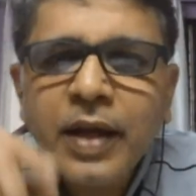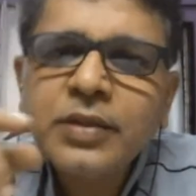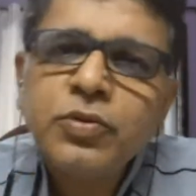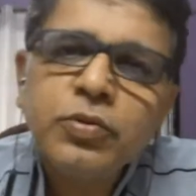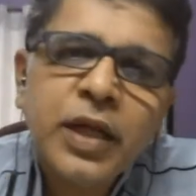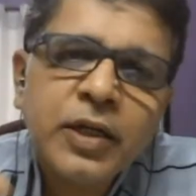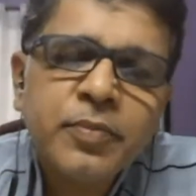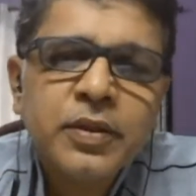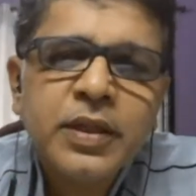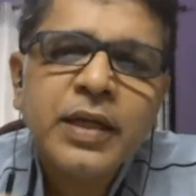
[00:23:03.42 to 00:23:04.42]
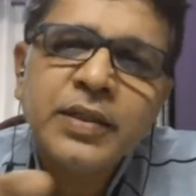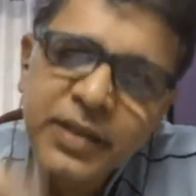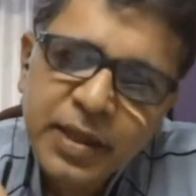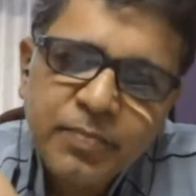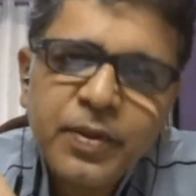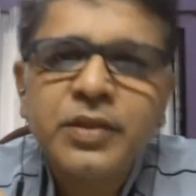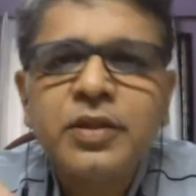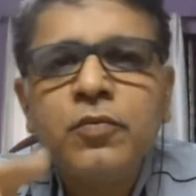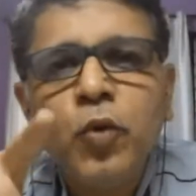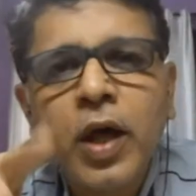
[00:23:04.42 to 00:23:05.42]
as to that the same
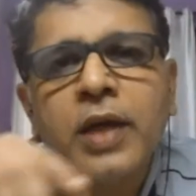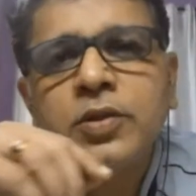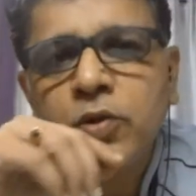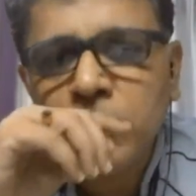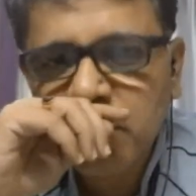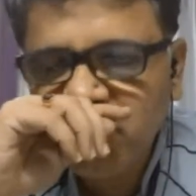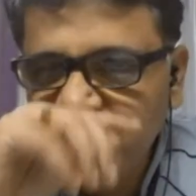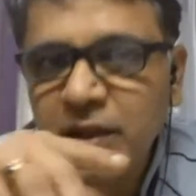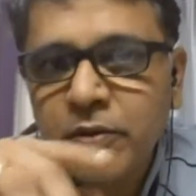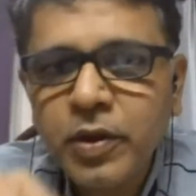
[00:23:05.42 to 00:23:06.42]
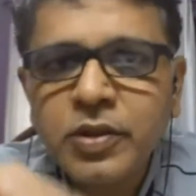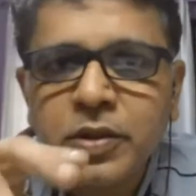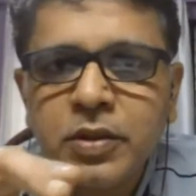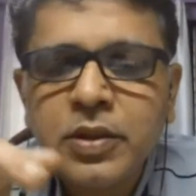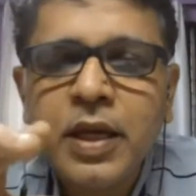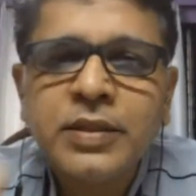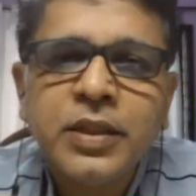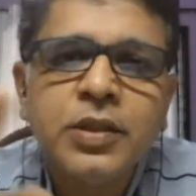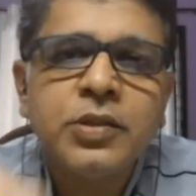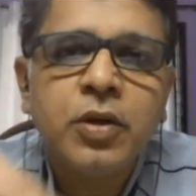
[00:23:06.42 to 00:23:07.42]
person would ask me questions as
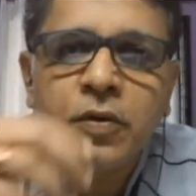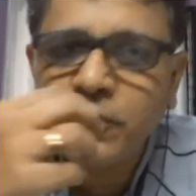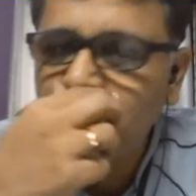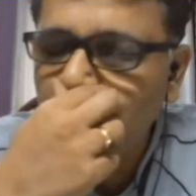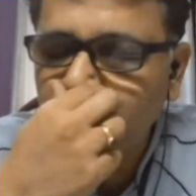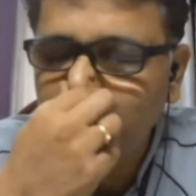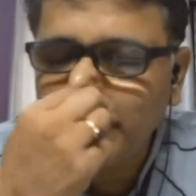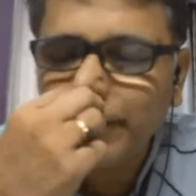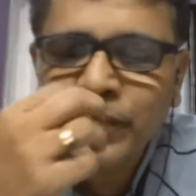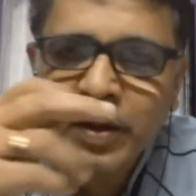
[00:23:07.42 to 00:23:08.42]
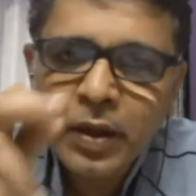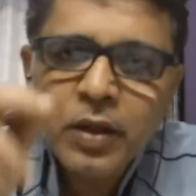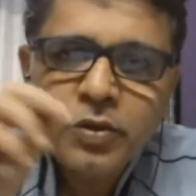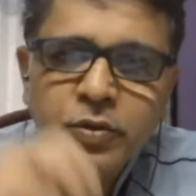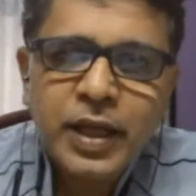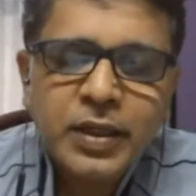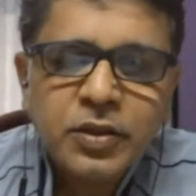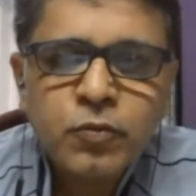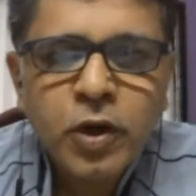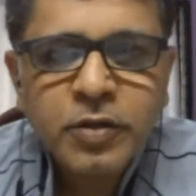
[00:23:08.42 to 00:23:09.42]
a teacher of geography. So that
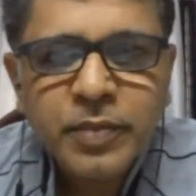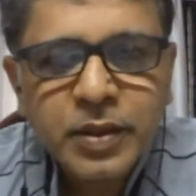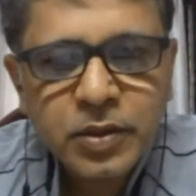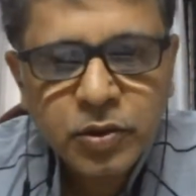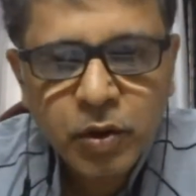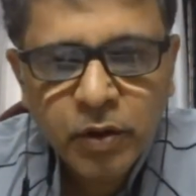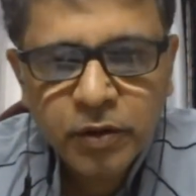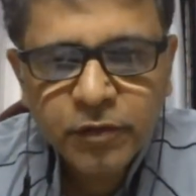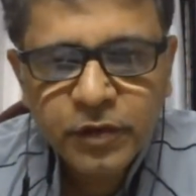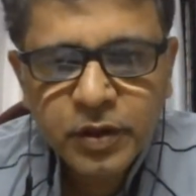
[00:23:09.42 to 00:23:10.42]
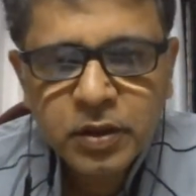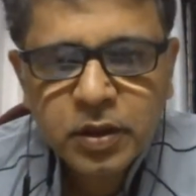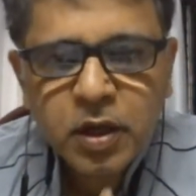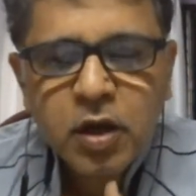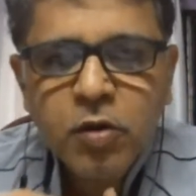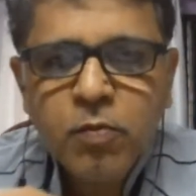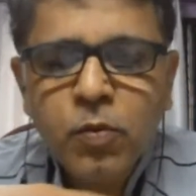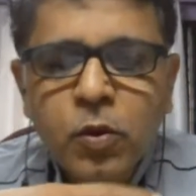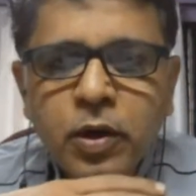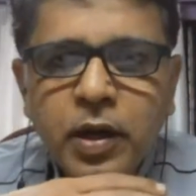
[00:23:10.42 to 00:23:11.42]
is what makes geography
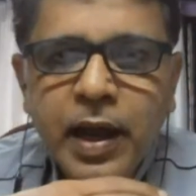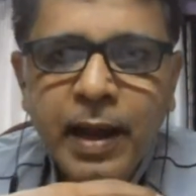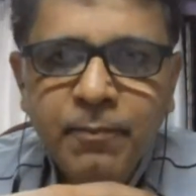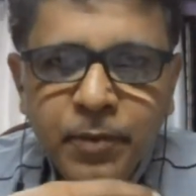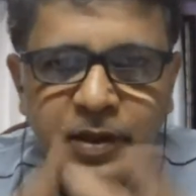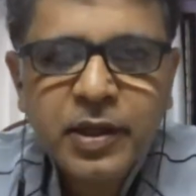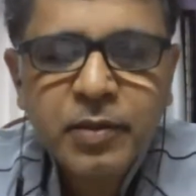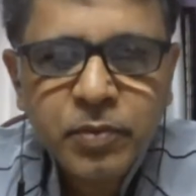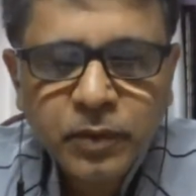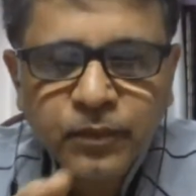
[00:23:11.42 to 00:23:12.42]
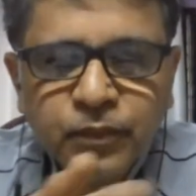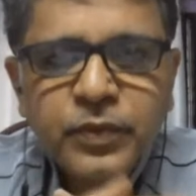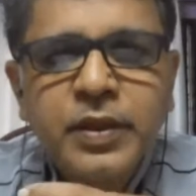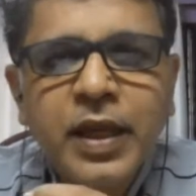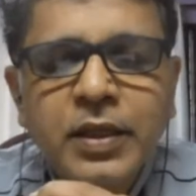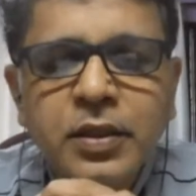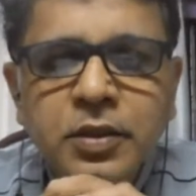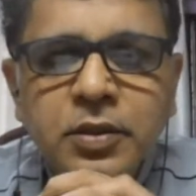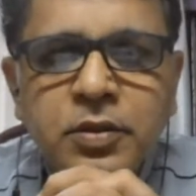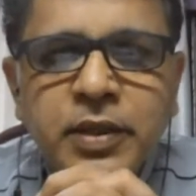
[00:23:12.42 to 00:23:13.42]
more applicable.
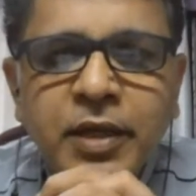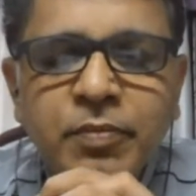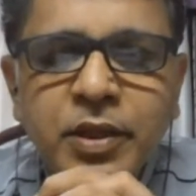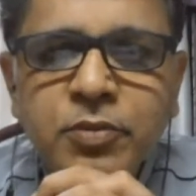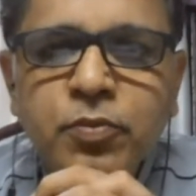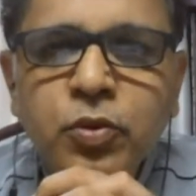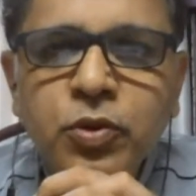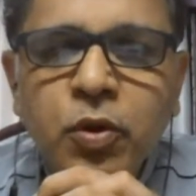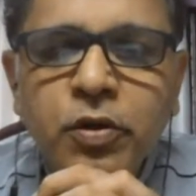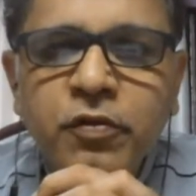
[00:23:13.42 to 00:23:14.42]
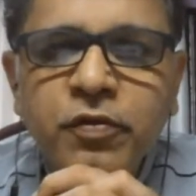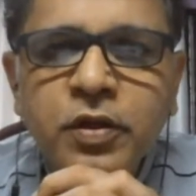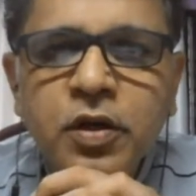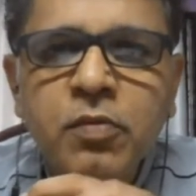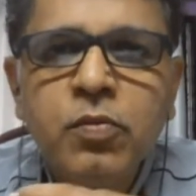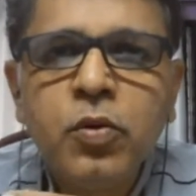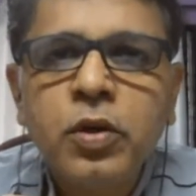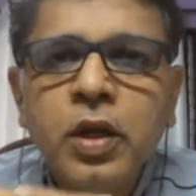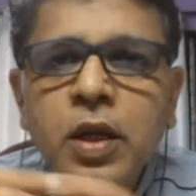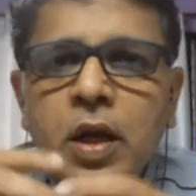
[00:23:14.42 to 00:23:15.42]
That makes more geography a
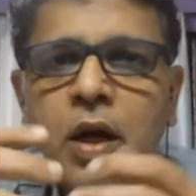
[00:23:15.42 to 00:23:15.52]
more